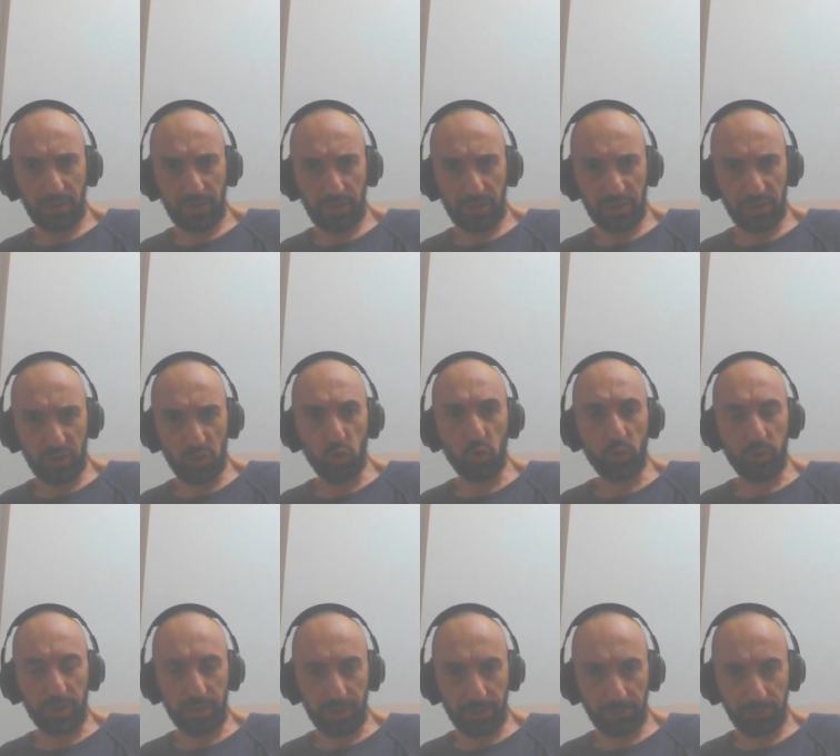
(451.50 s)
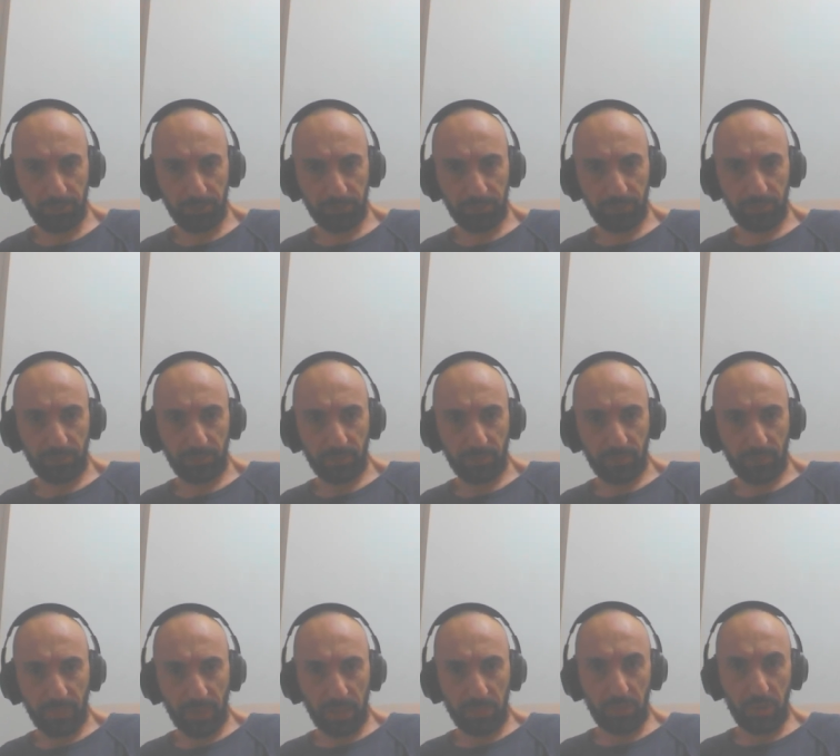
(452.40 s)
It's losing
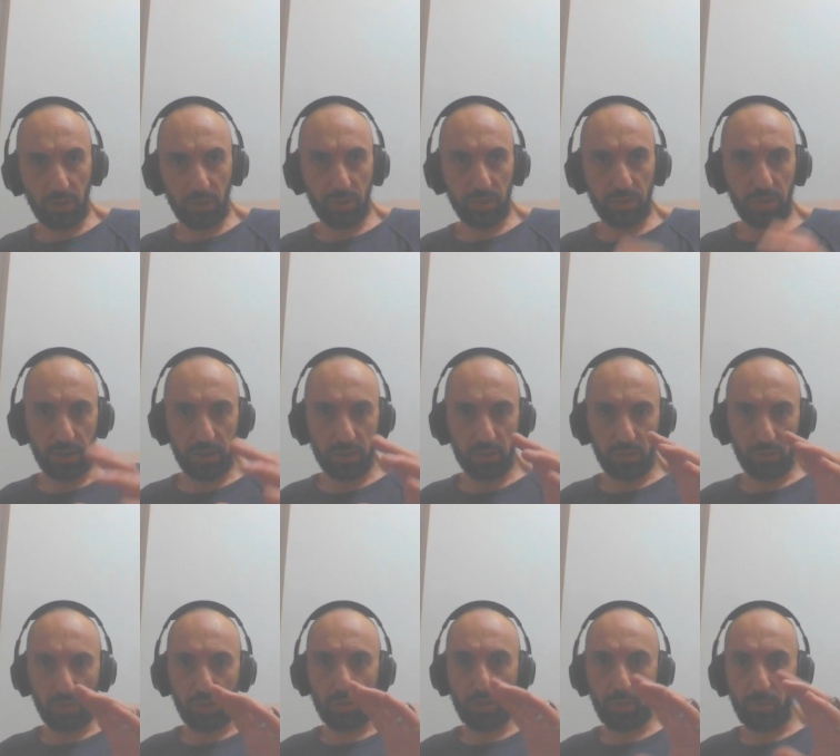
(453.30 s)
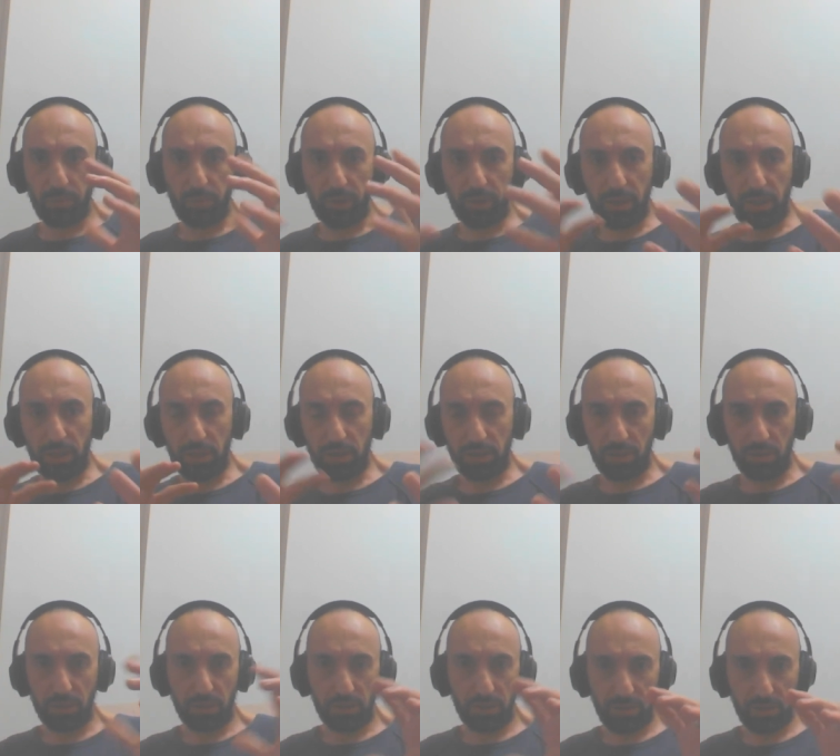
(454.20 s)
because there is no communication,
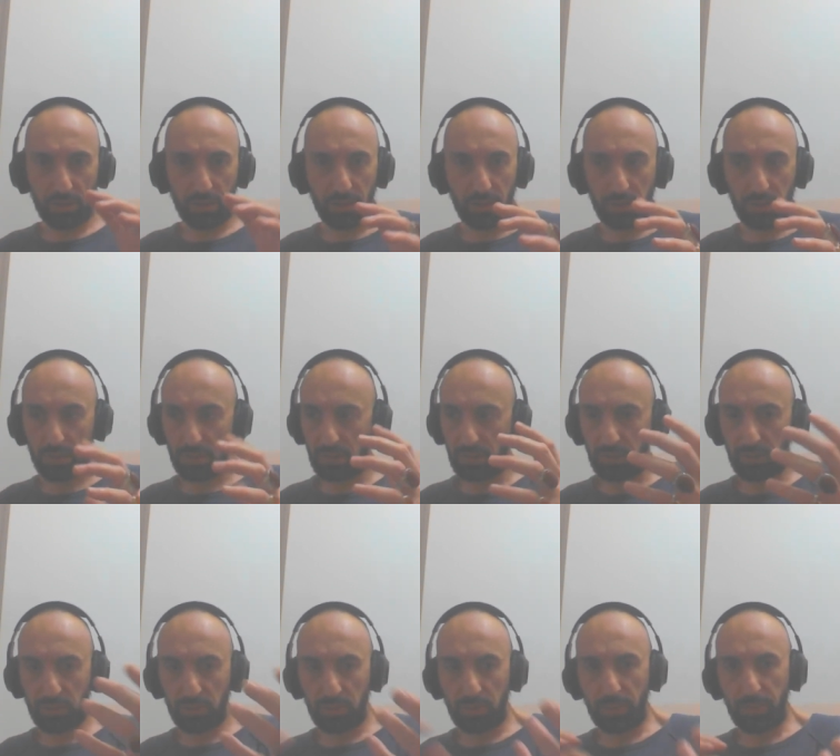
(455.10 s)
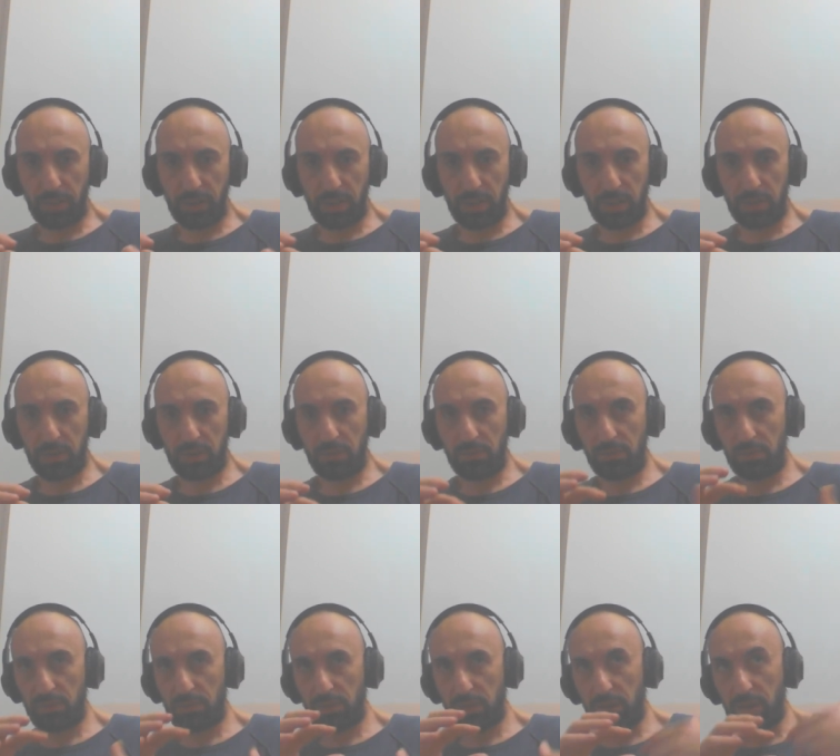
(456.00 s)
good communication
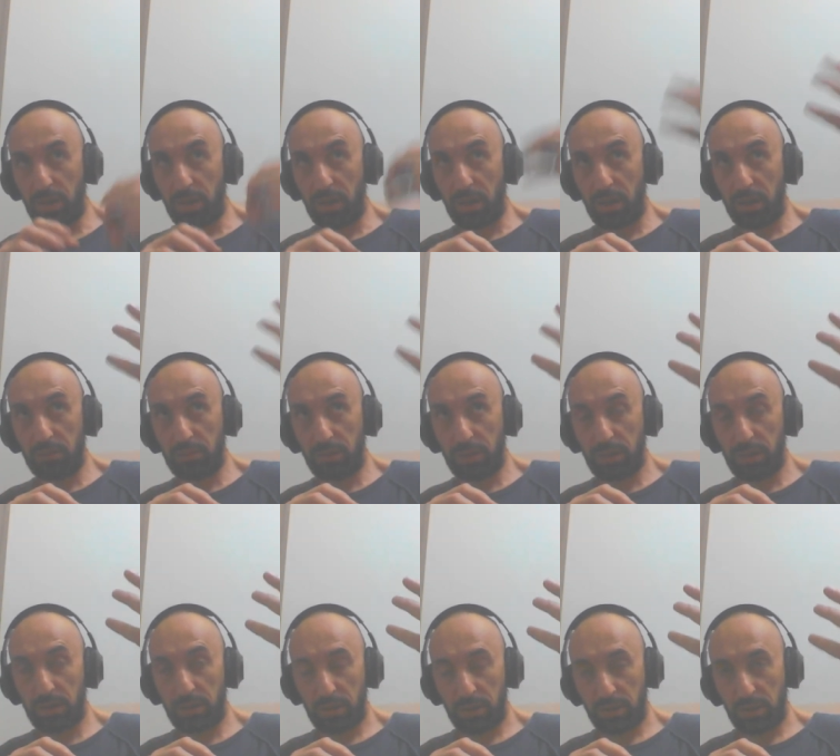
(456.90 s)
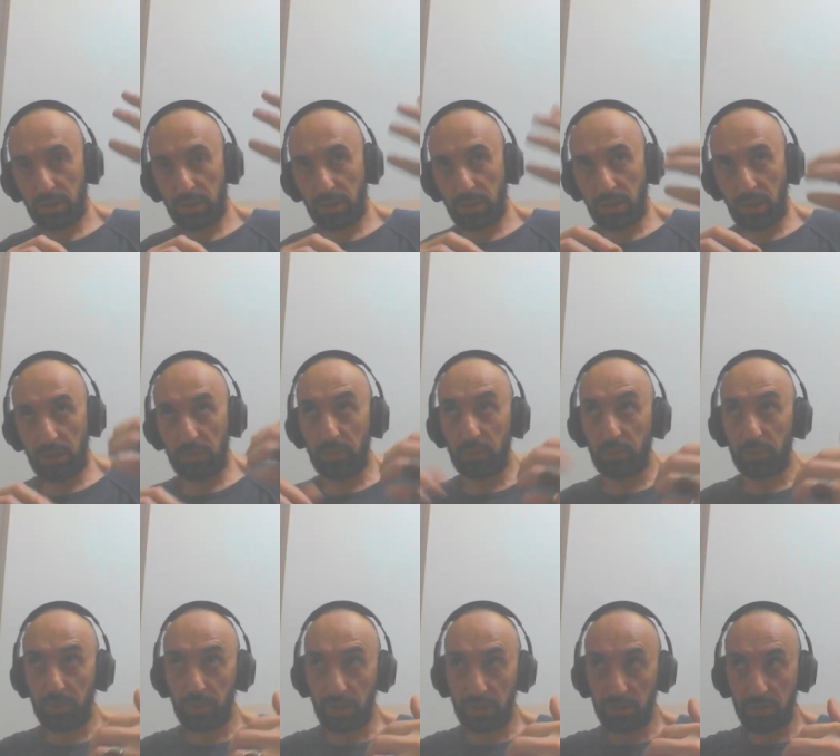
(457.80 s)
between the hardware and
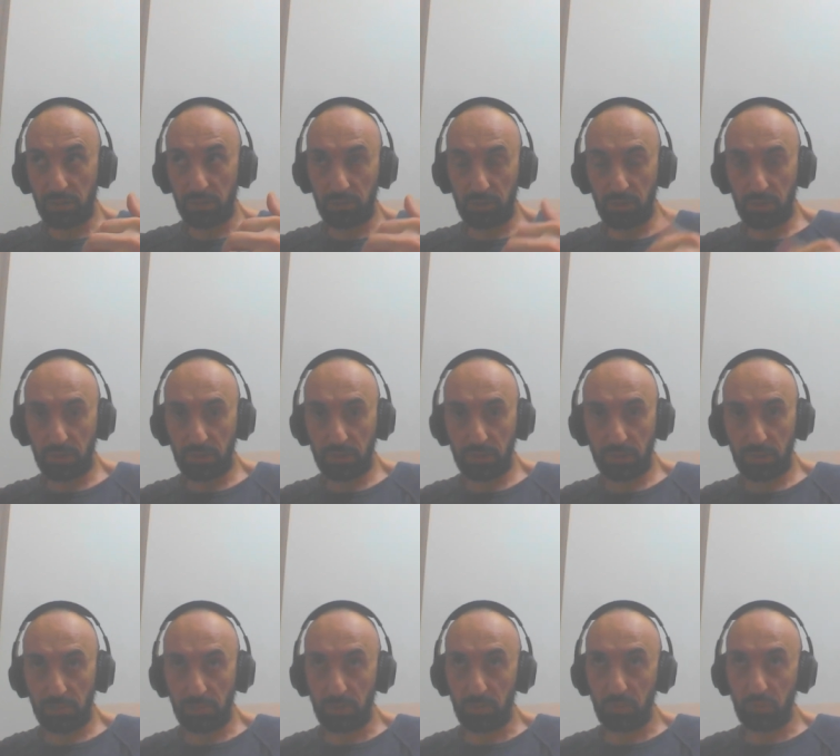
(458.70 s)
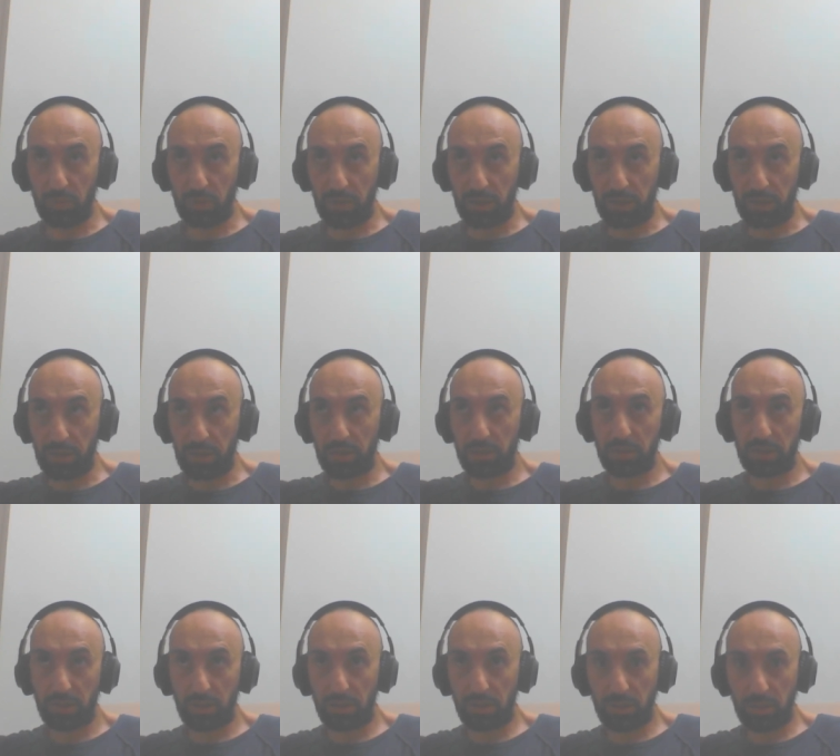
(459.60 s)
between the software, between the
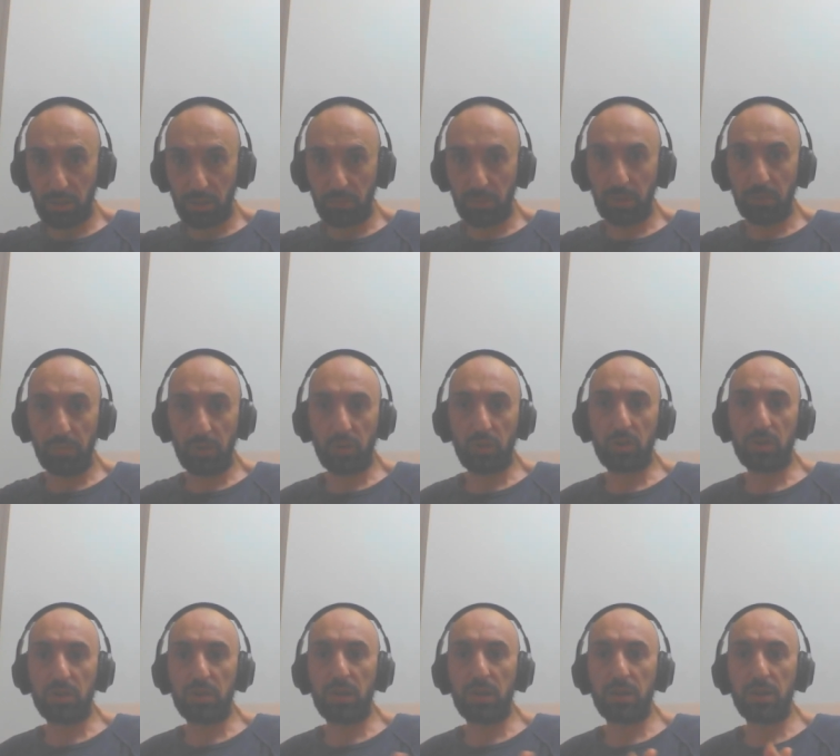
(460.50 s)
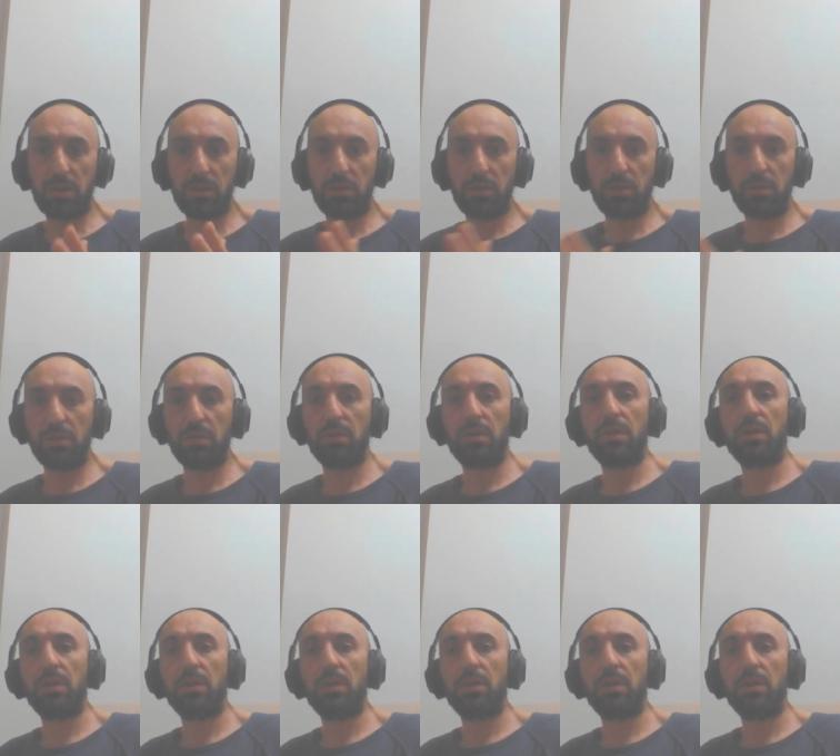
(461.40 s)
kernel, and because there is no